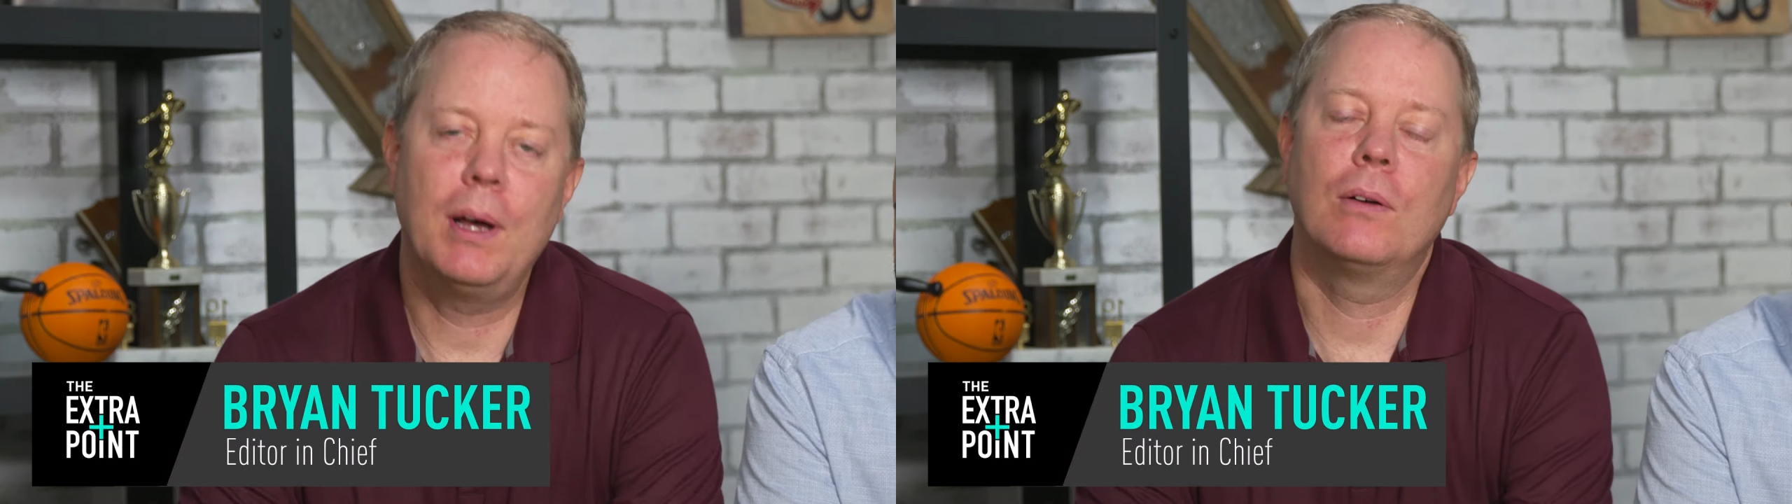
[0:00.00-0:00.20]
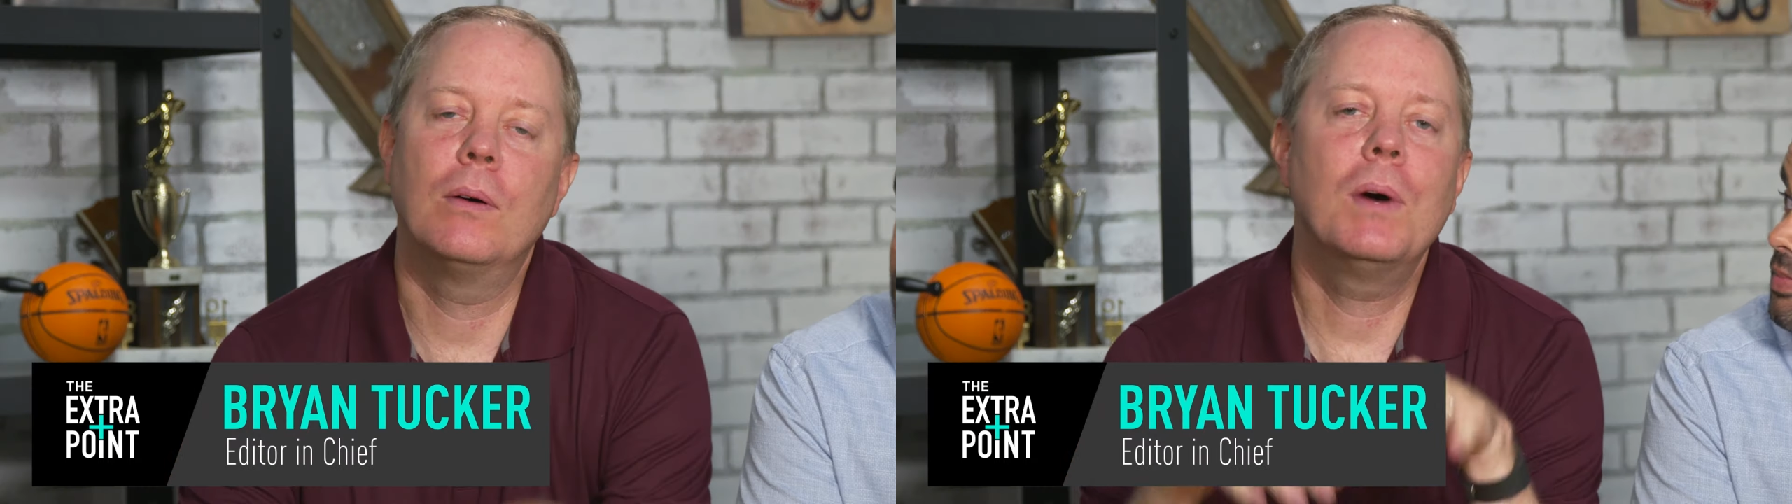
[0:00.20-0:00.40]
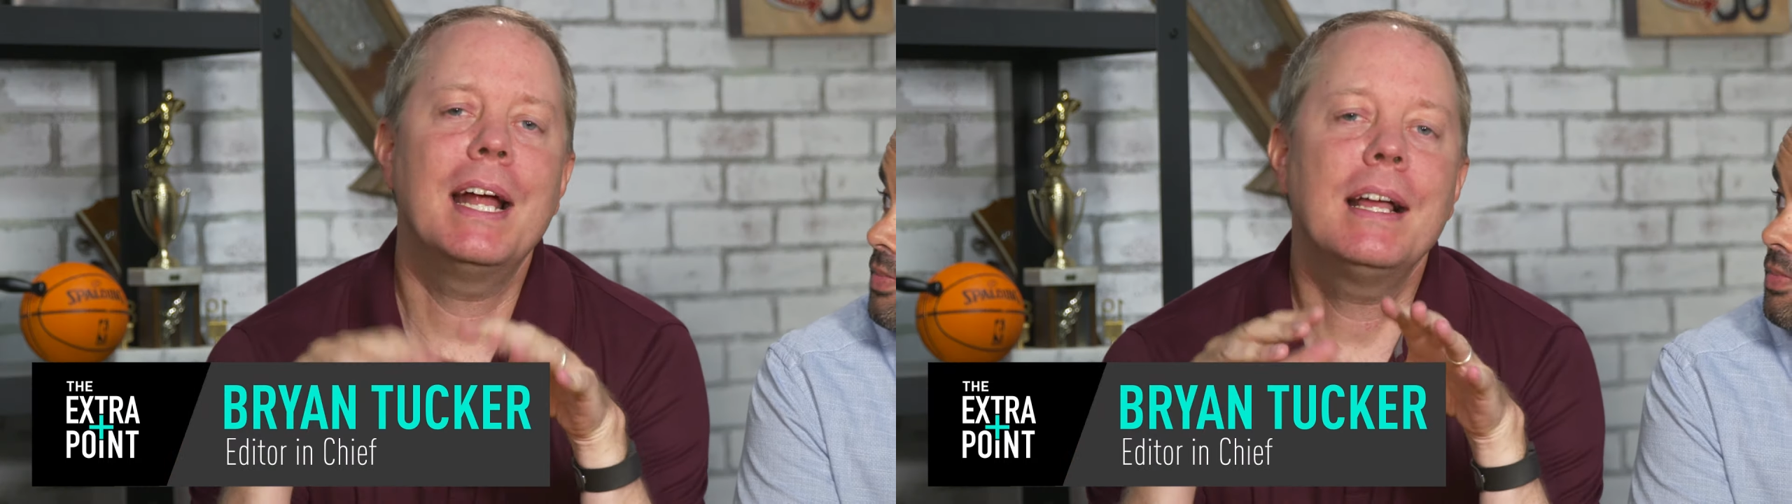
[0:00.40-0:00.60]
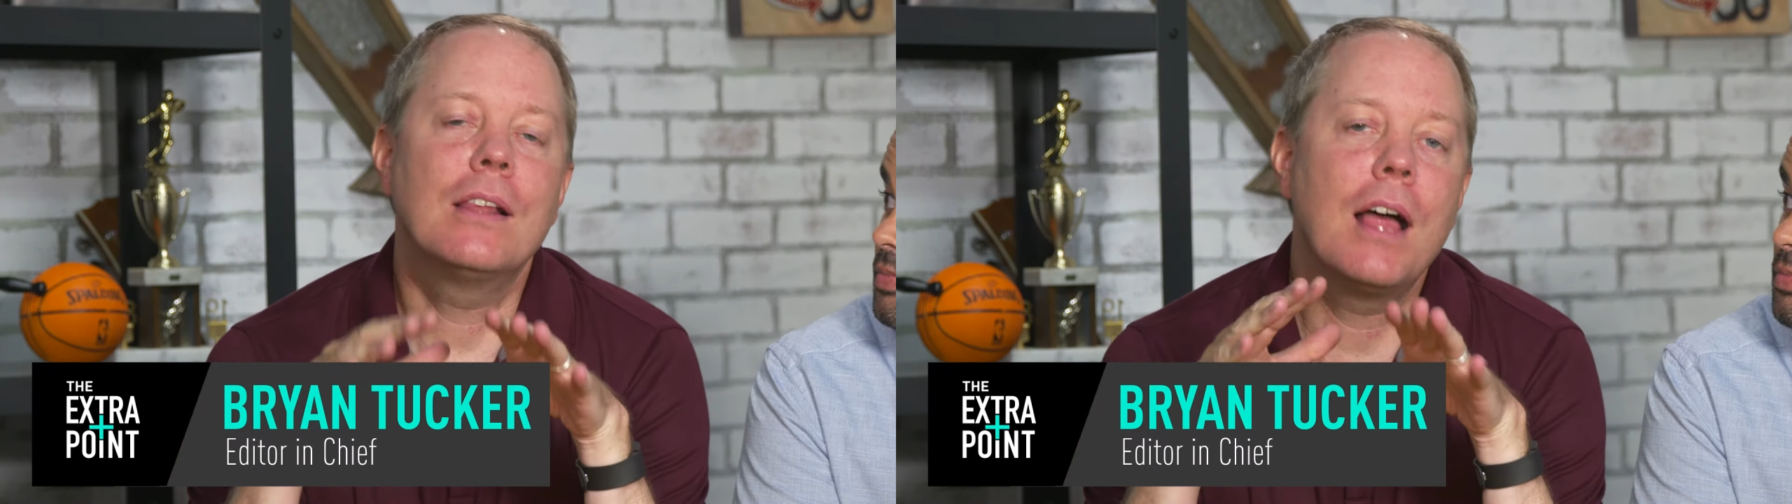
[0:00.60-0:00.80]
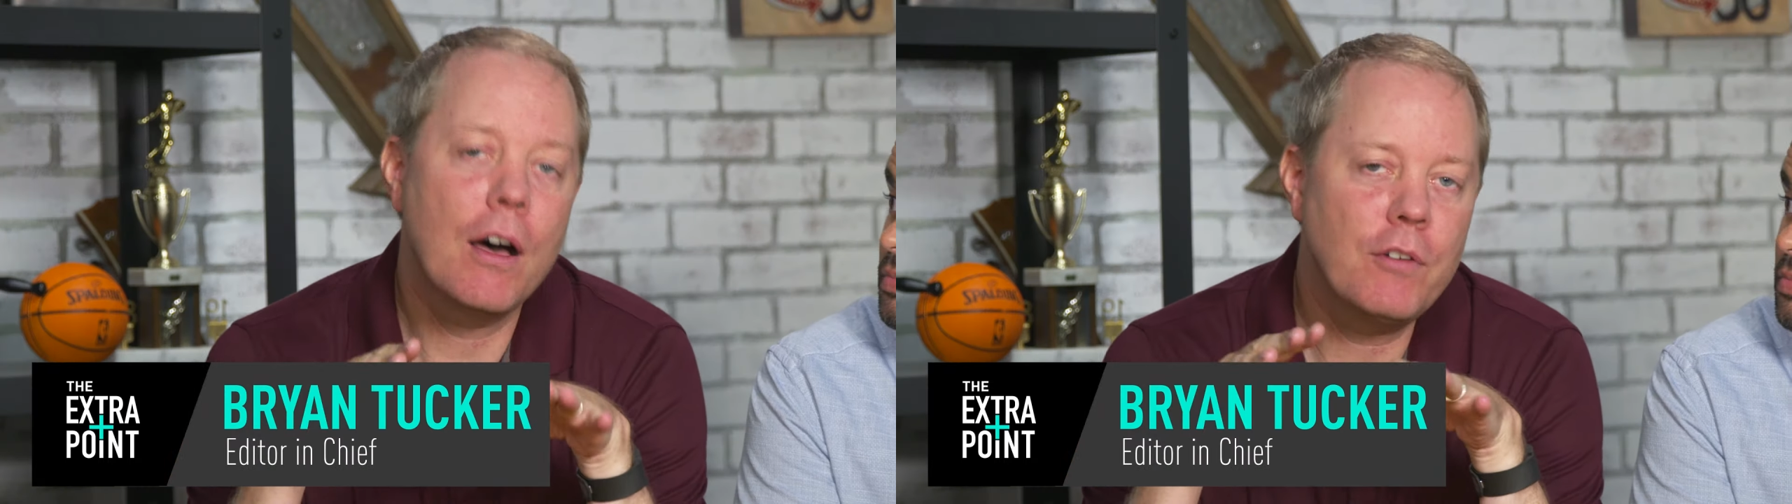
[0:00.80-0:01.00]
Well, what I
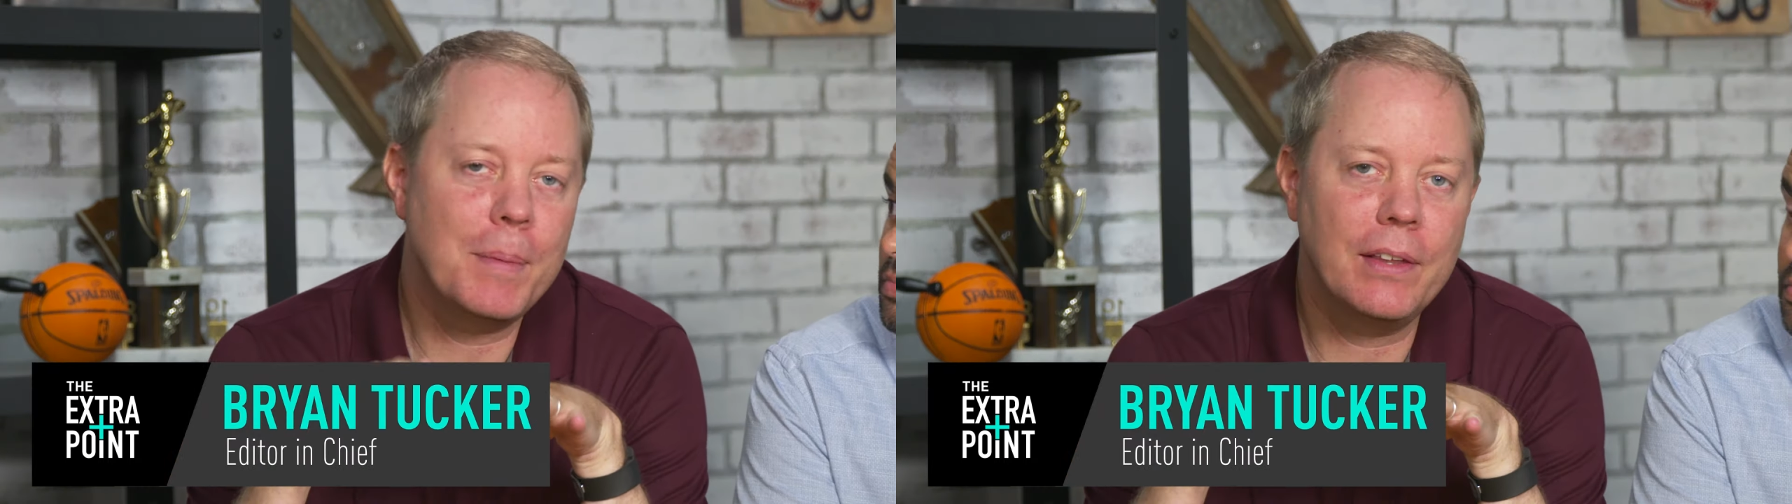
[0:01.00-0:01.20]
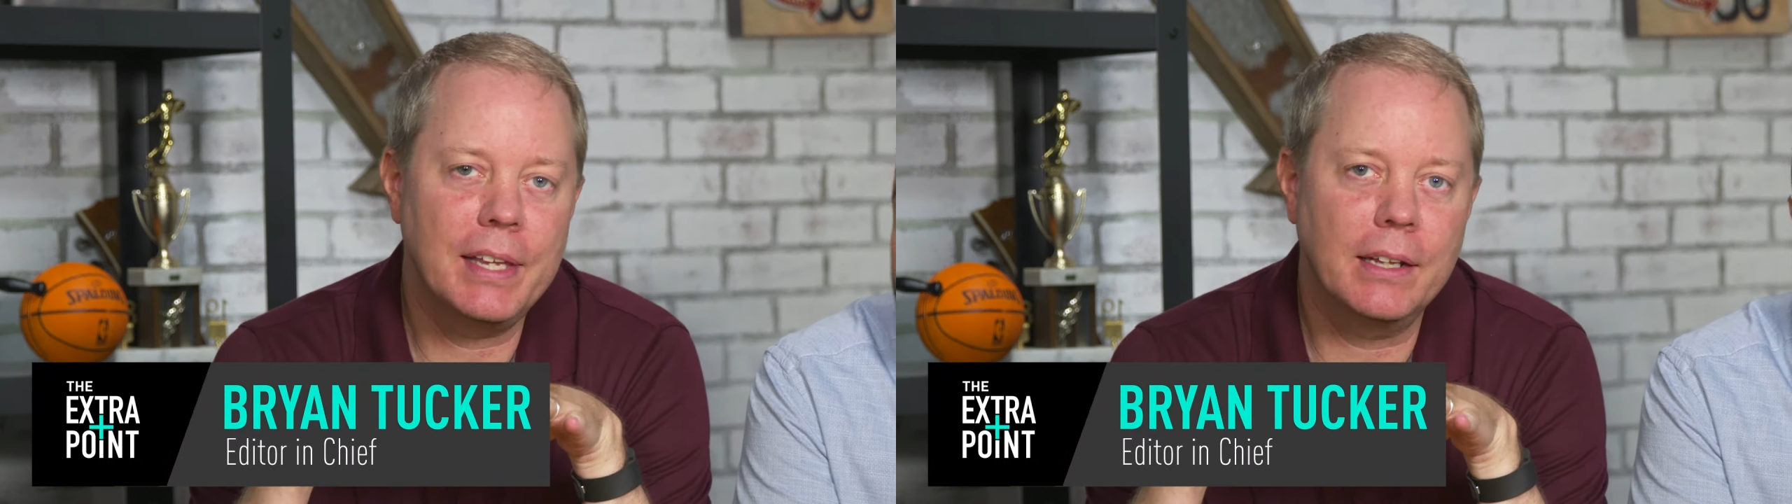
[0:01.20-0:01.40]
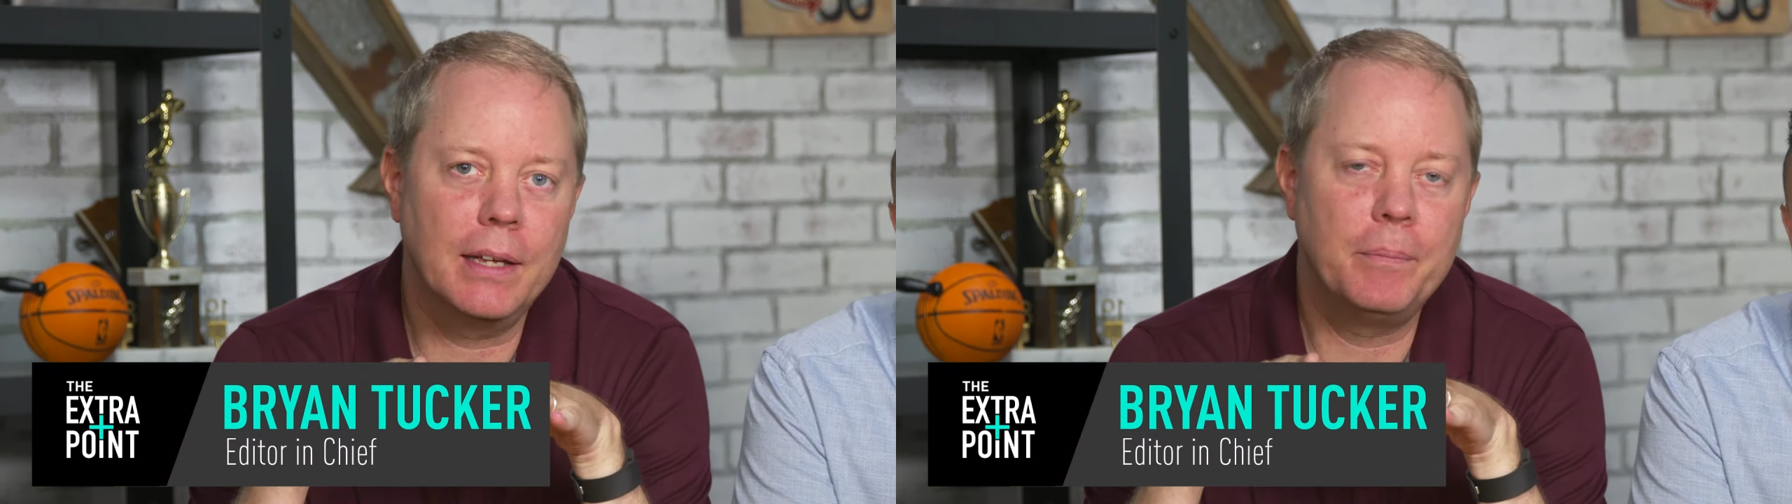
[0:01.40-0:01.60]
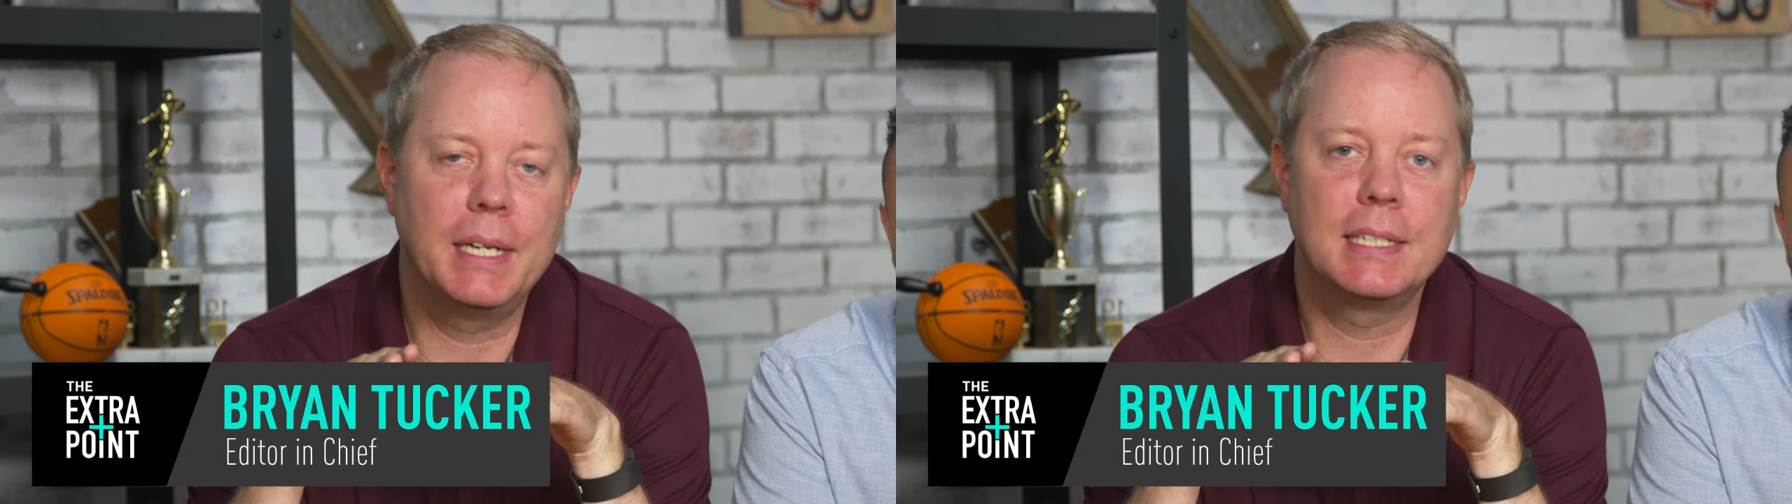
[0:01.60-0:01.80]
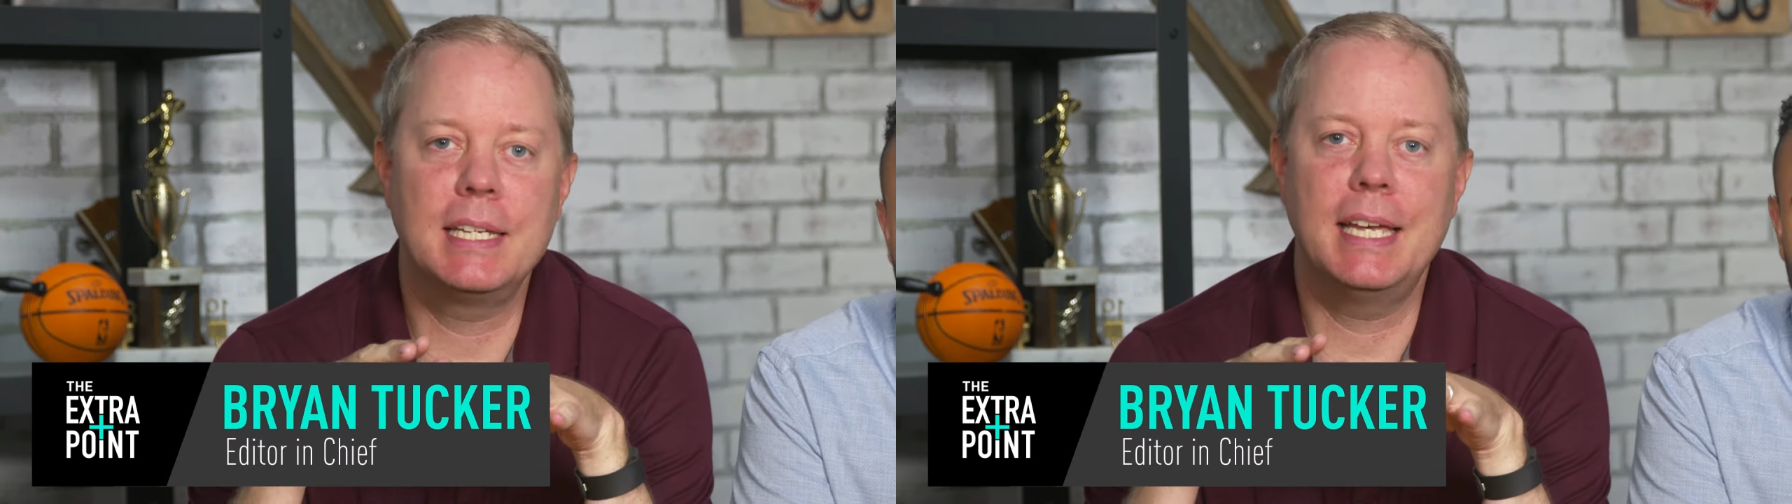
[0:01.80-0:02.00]
love about the Olympics